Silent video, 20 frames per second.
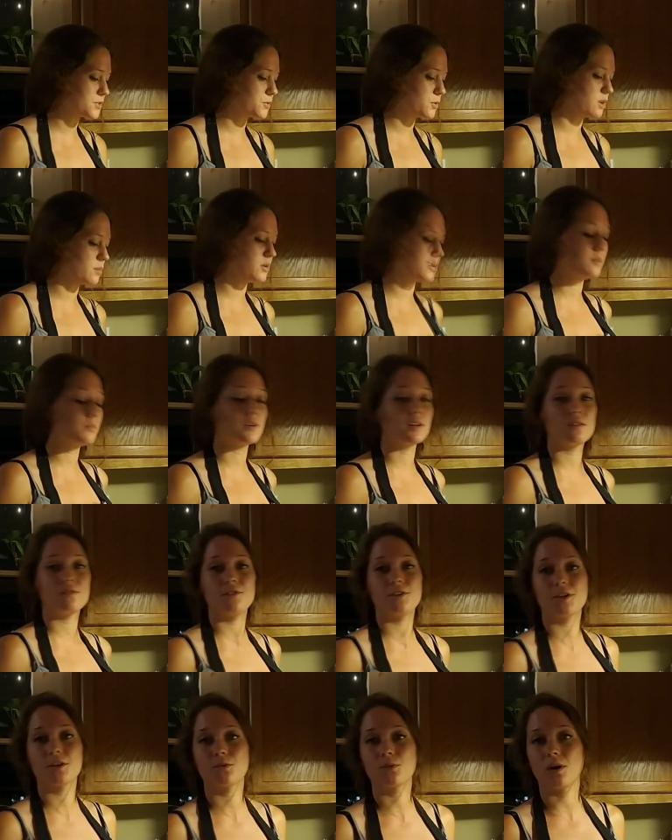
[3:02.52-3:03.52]
to warm up, but I
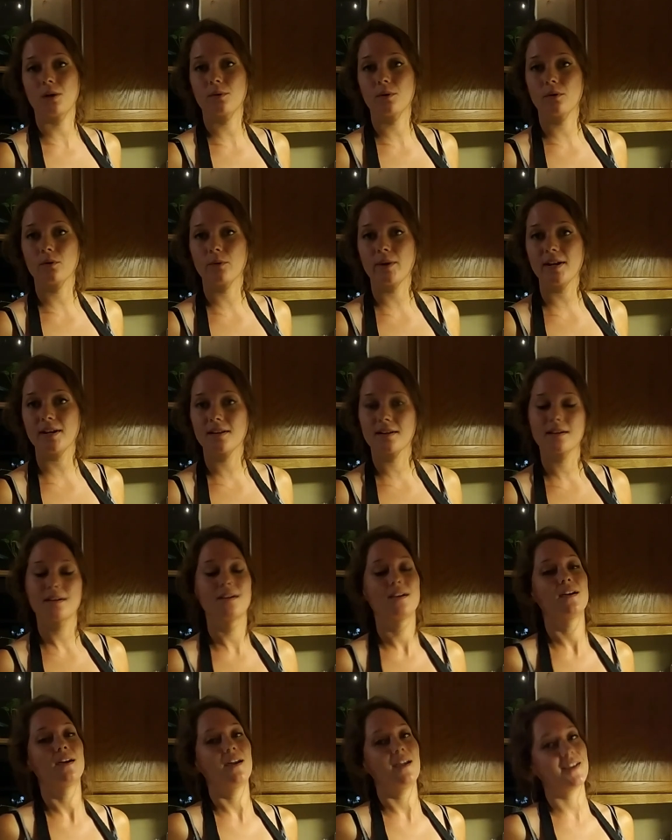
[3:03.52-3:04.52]
figured while we were waiting,
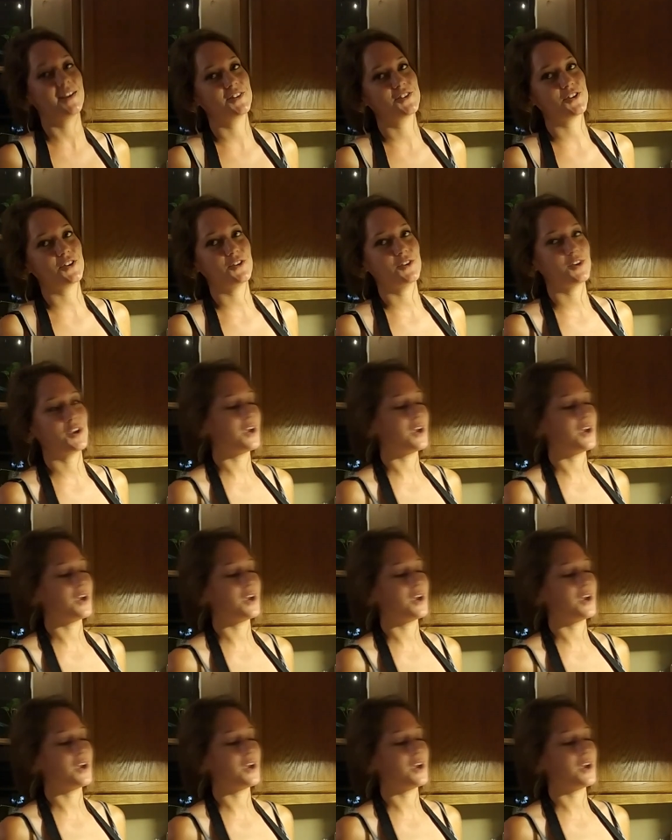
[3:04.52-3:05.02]
I could show you